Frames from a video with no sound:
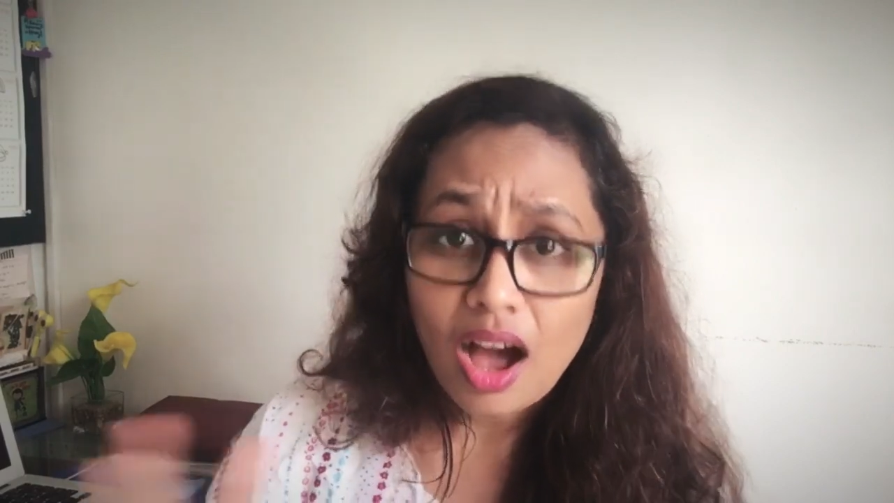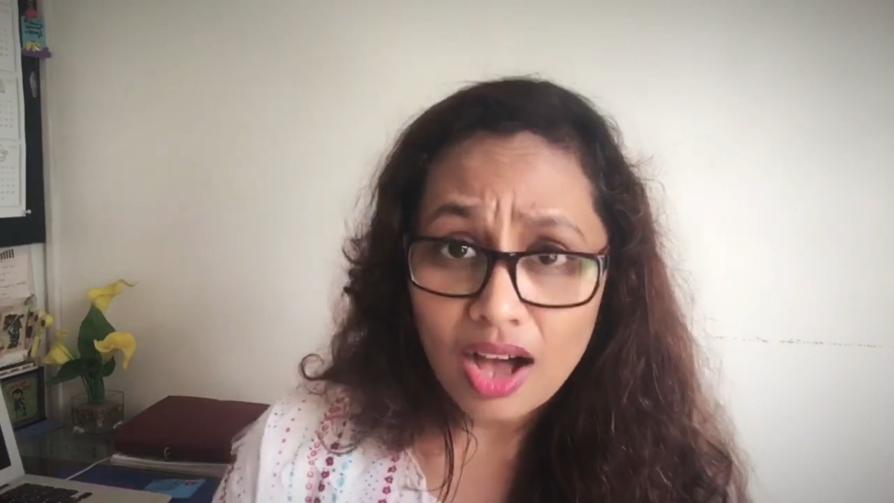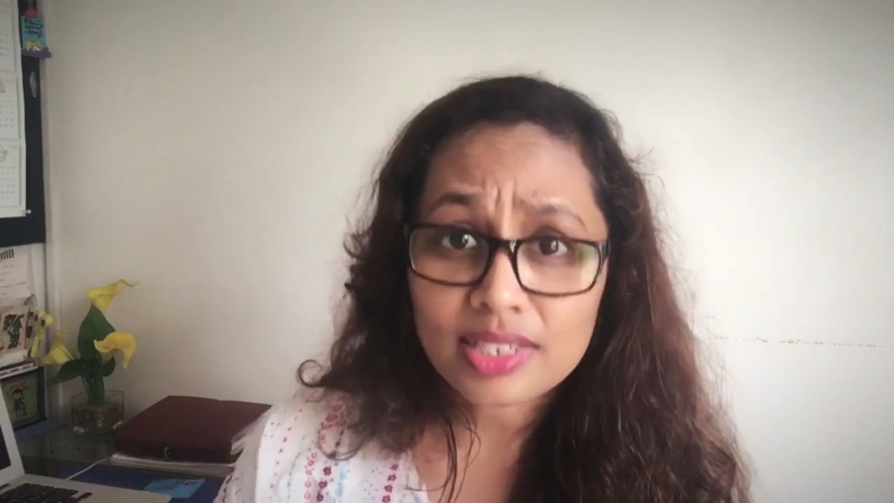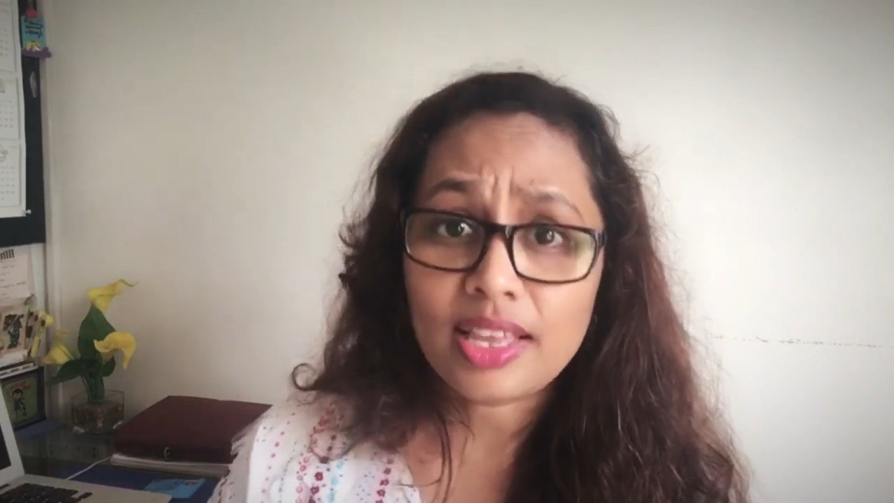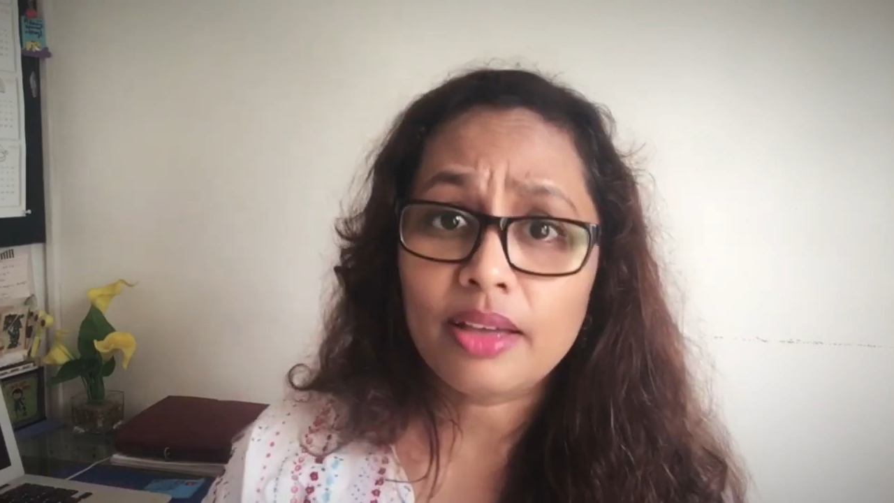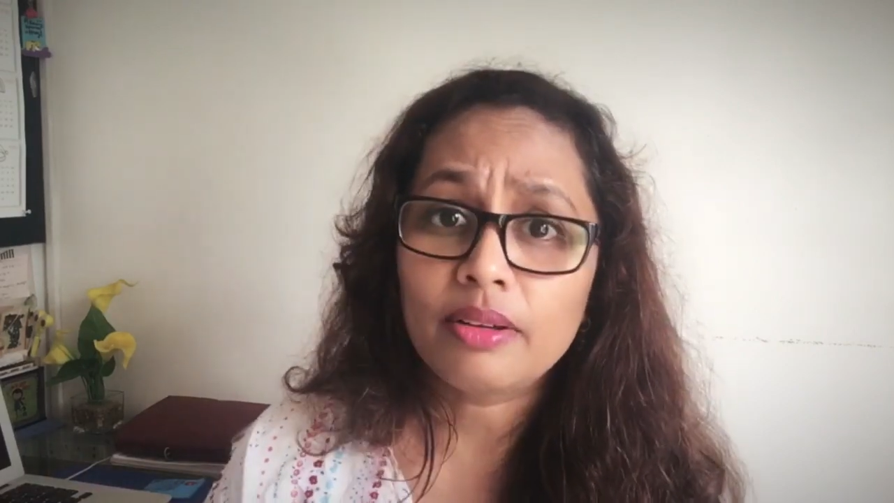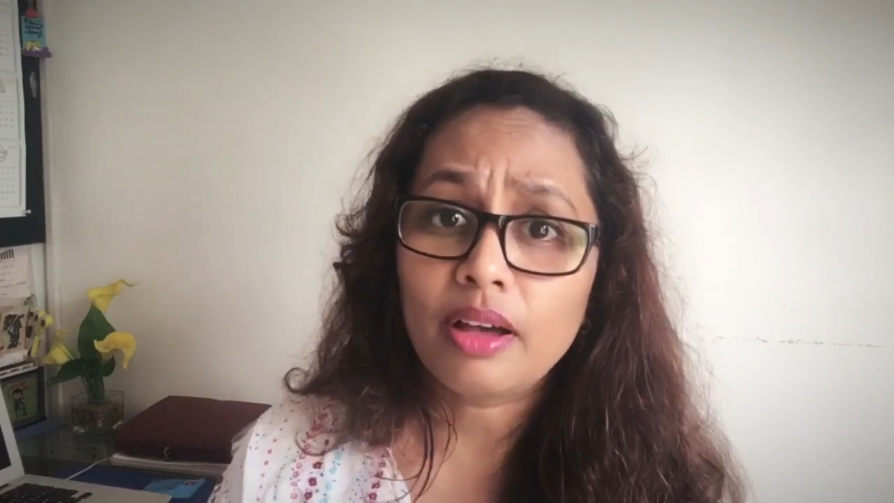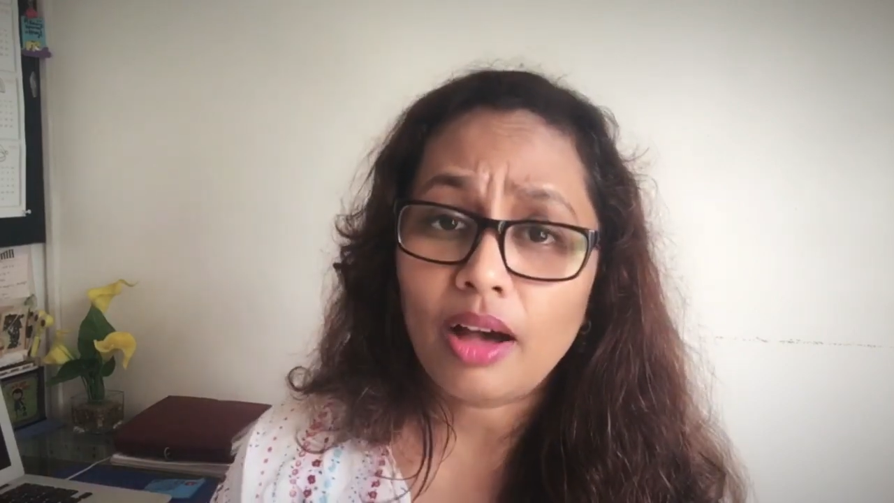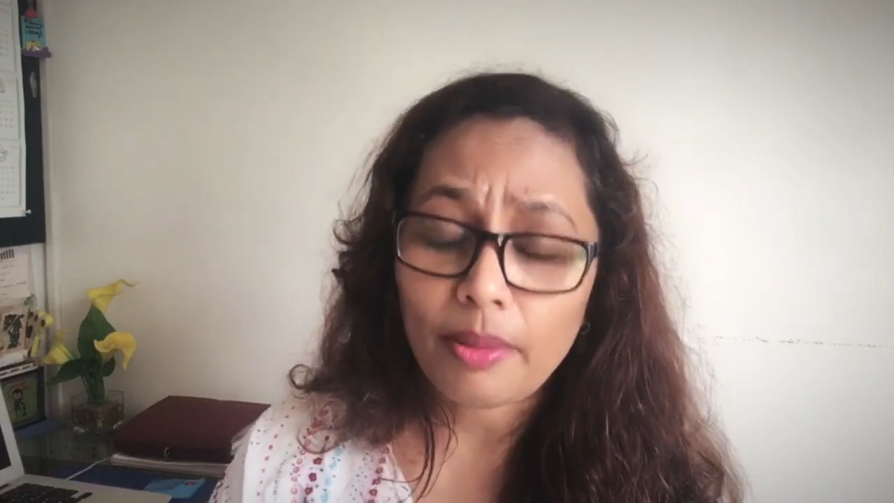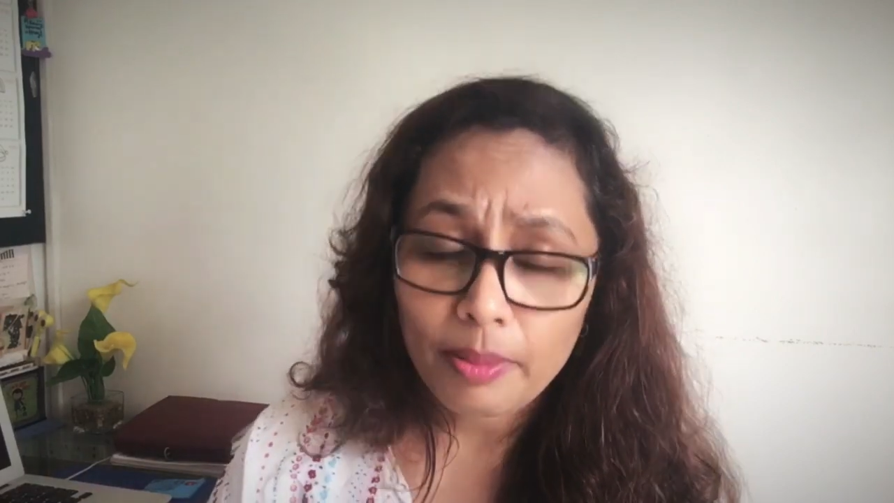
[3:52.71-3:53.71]
asking
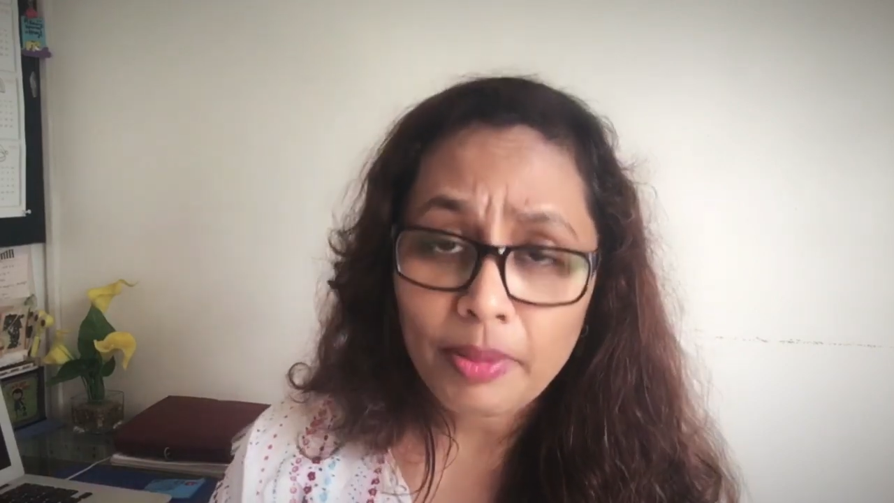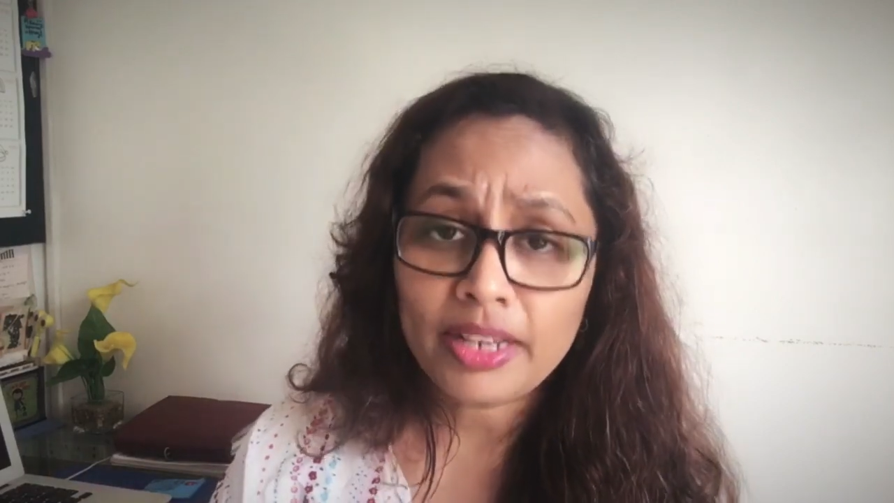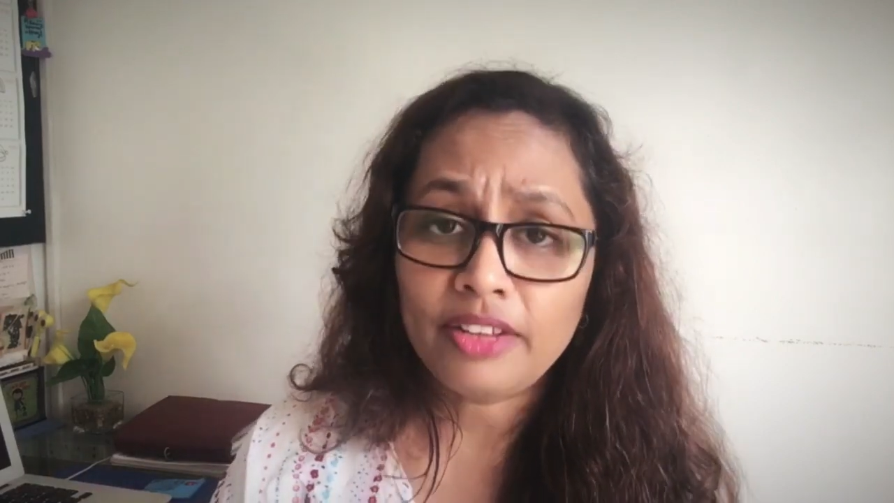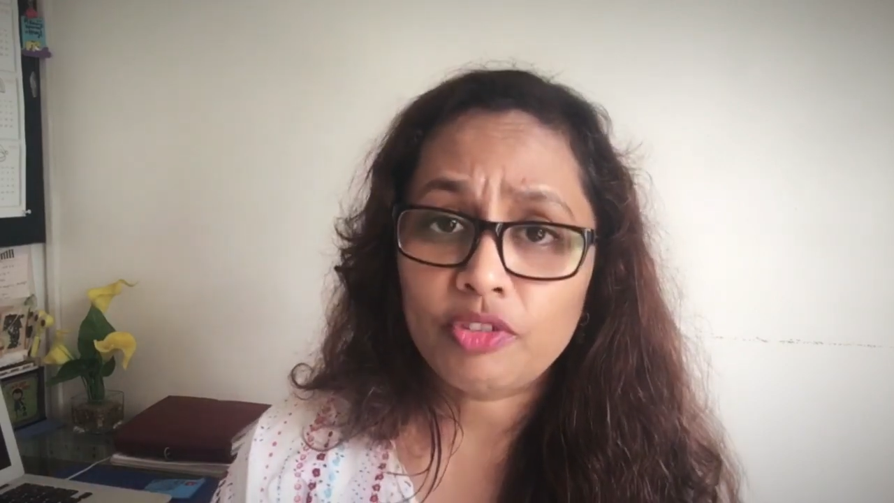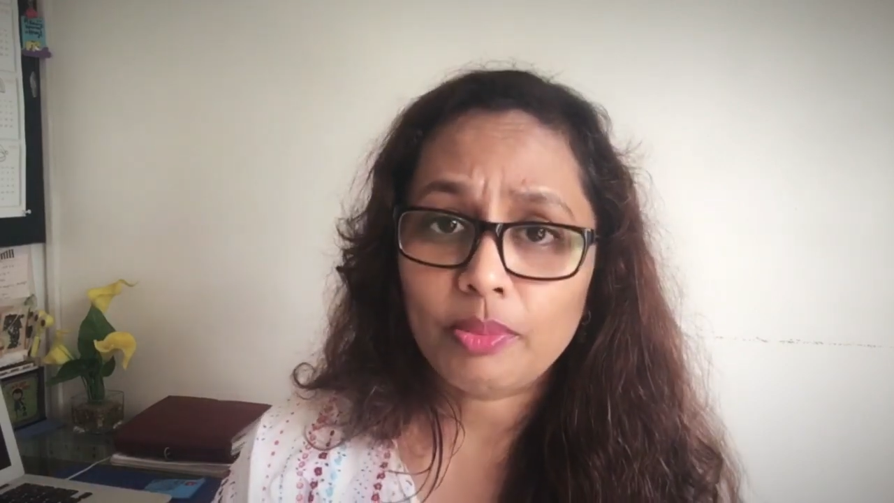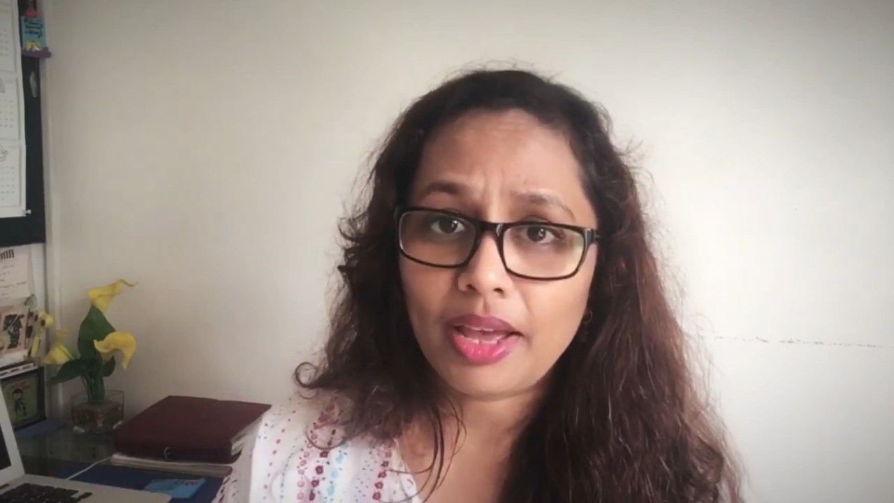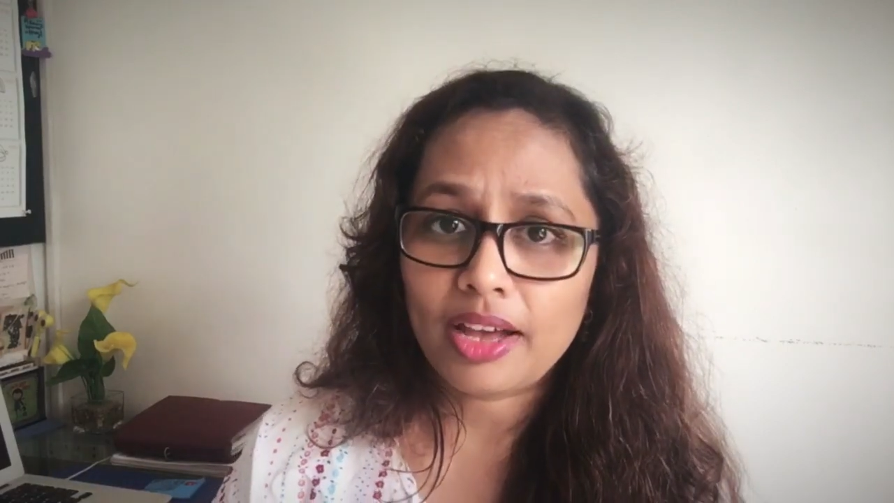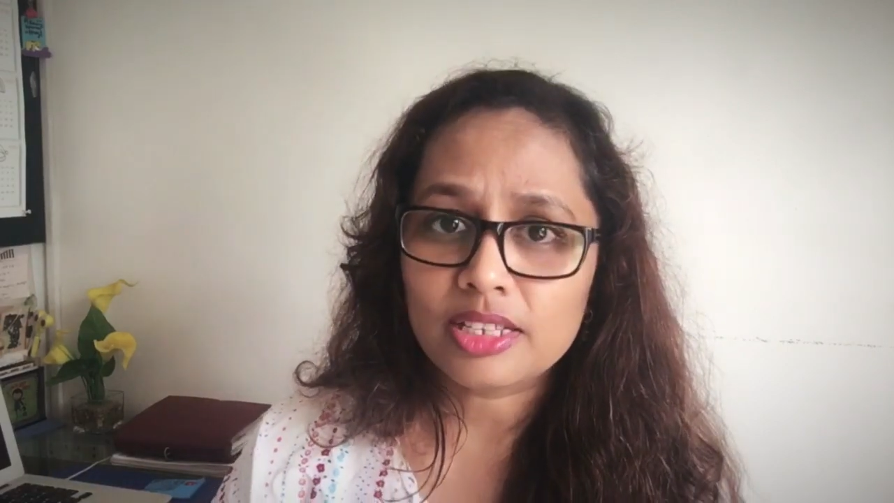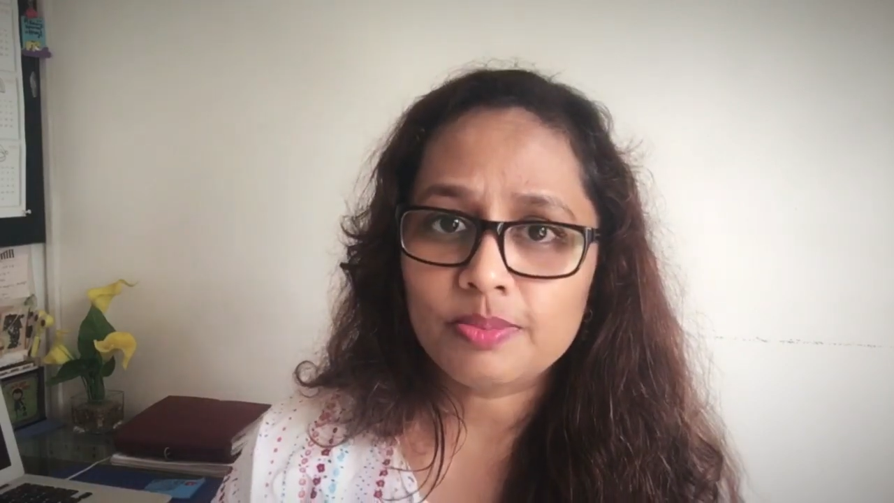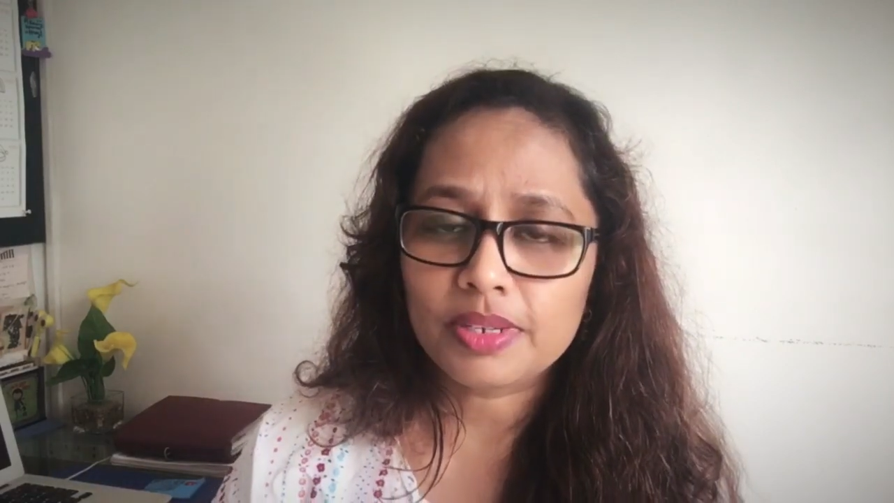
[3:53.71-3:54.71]
money from my
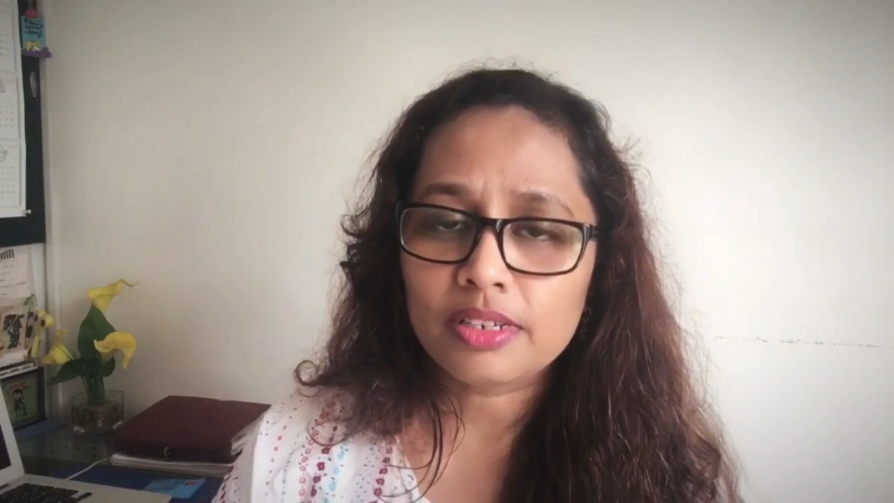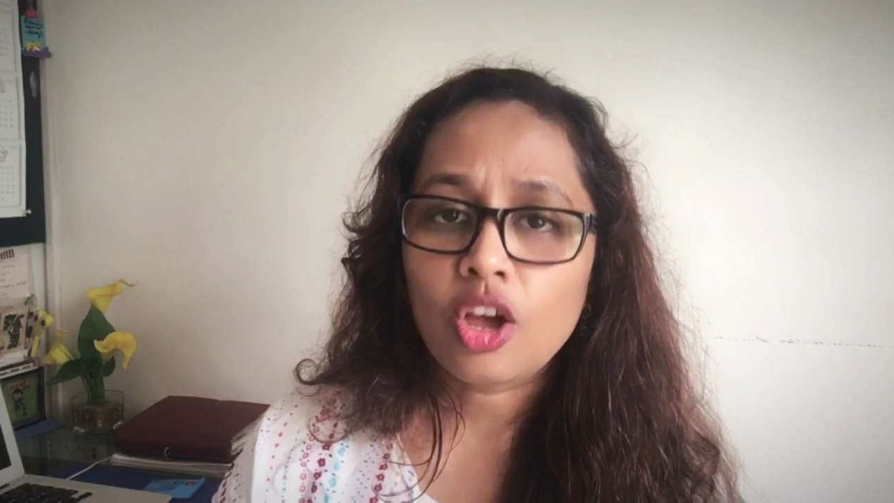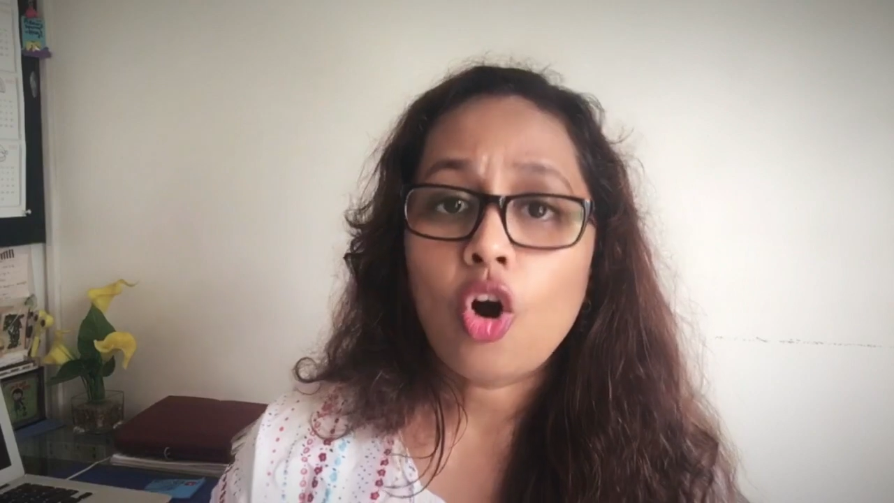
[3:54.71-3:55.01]
husband,